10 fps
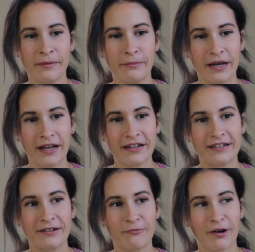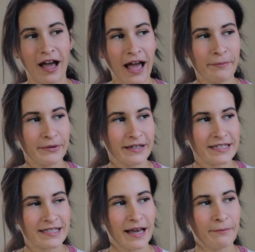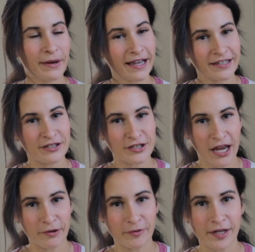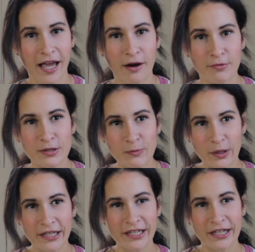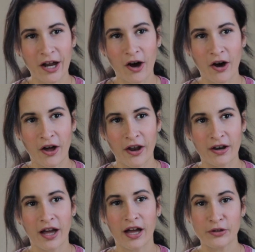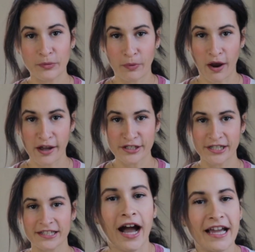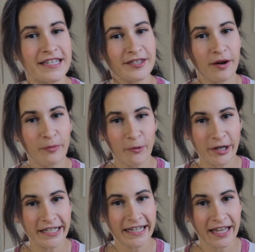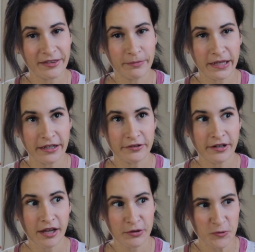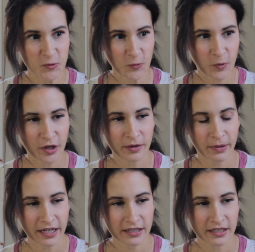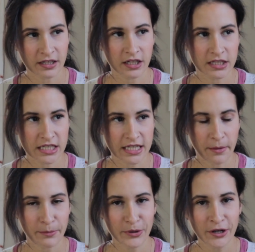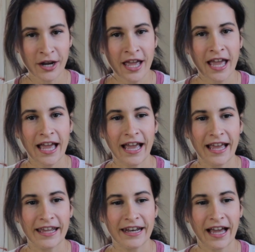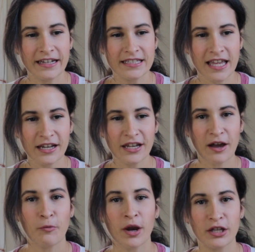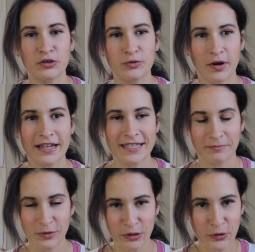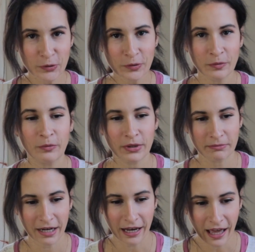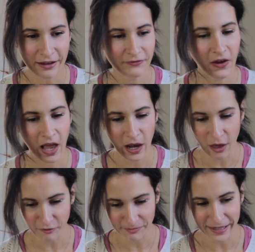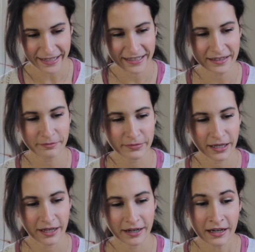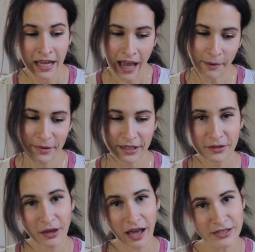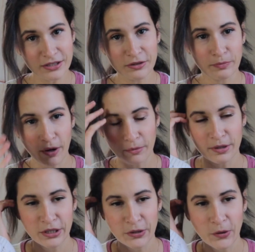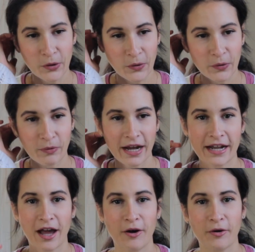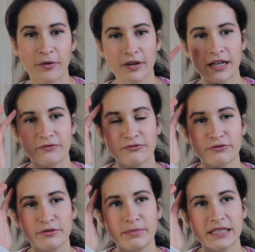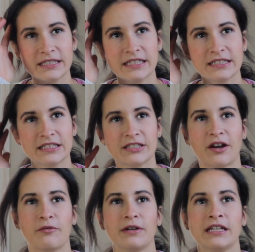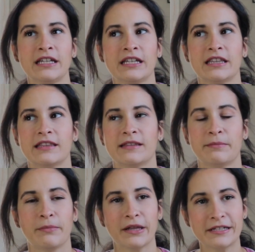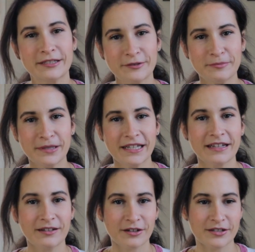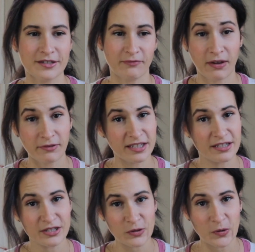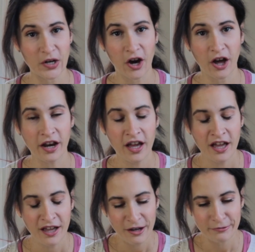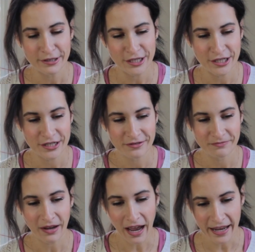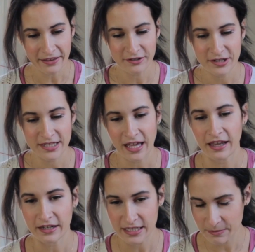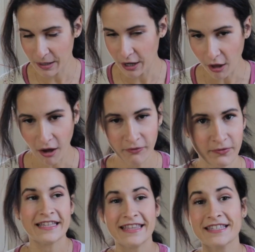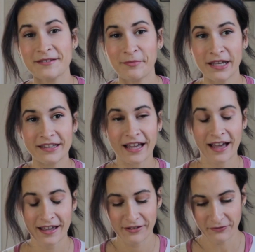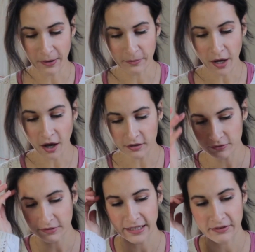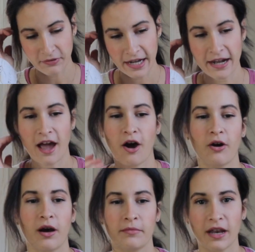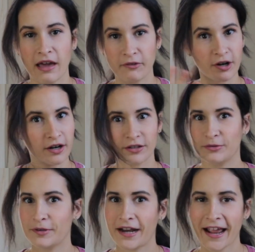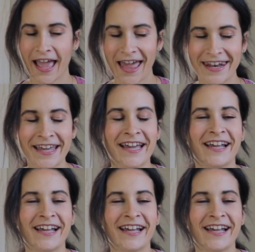But what happened is that back in January I was working on a new project. I stopped working at the bakery I used to work back in December, and I decided I wanted to try something new with my life. I love baking, but I mean, as you probably know, right now like food business is not really the place to be because of everything that's going on, which I understand. It's my love. It doesn't mean that if I'm not doing it right now, I'm never gonna do it again.